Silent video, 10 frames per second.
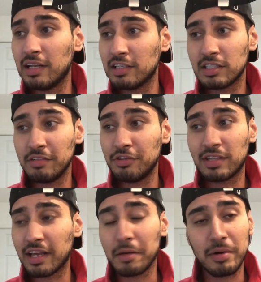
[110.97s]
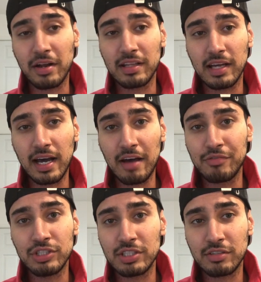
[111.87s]
If you think about it, that
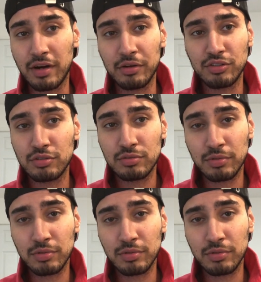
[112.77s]
averages around